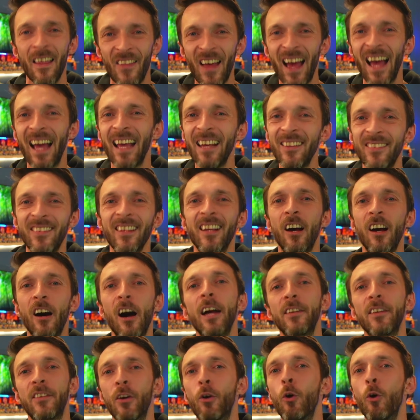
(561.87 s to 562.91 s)
That is the
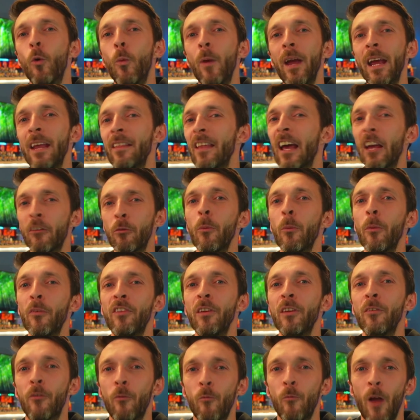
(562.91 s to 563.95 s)
Galactico way. That's what we've
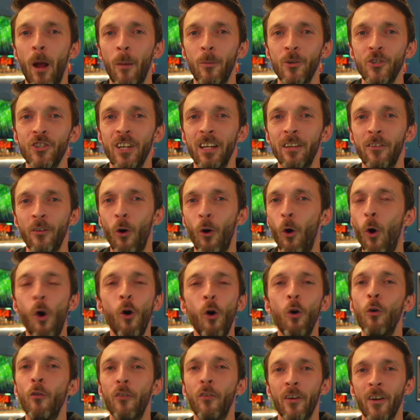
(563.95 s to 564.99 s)
seen from Real Madrid
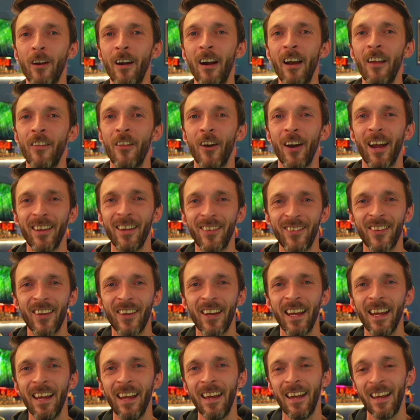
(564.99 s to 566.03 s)
all over their
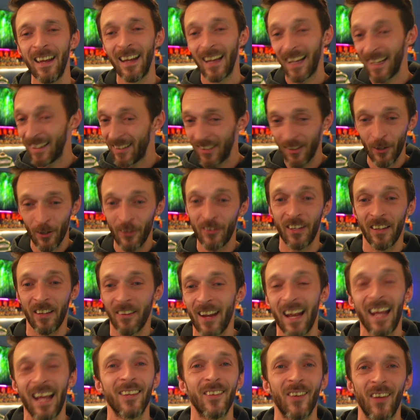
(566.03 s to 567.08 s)
history. And it looks like they're
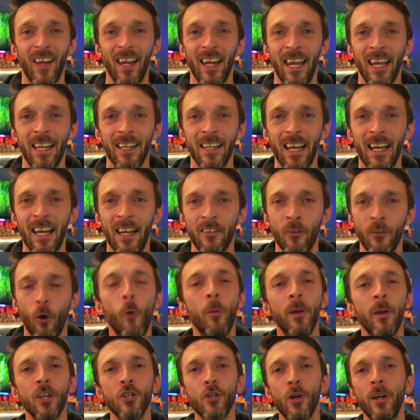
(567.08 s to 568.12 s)
at it again, guys. I hope
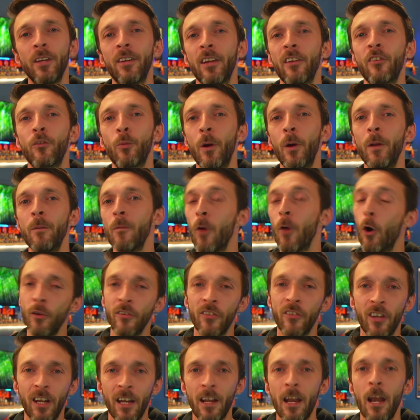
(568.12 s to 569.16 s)
you enjoyed this one. On
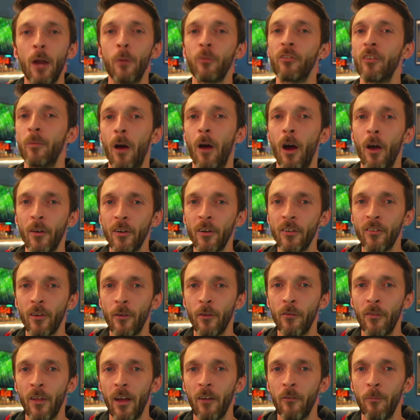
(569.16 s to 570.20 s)
screen now some other
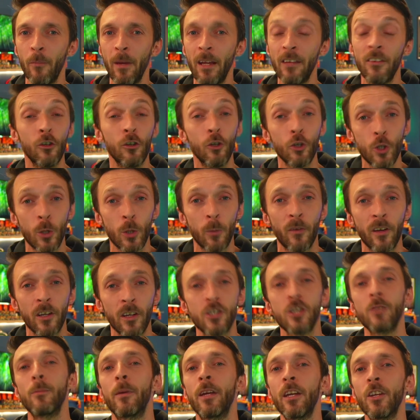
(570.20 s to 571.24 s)
stuff that I've made that YouTube
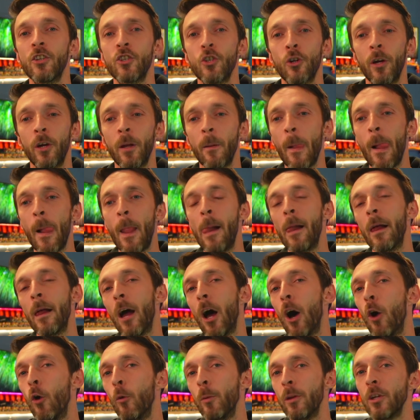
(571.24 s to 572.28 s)
thinks you might enjoy.
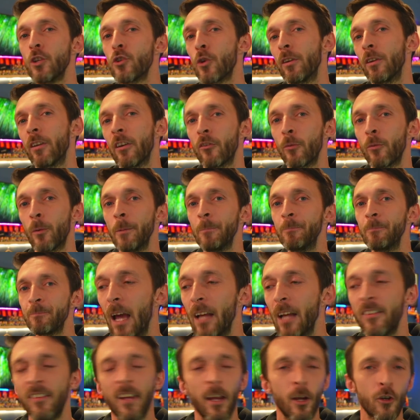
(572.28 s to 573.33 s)
I hope you enjoyed this one
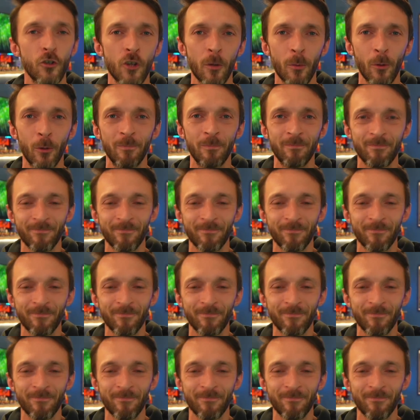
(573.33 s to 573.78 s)
and stay out of trouble.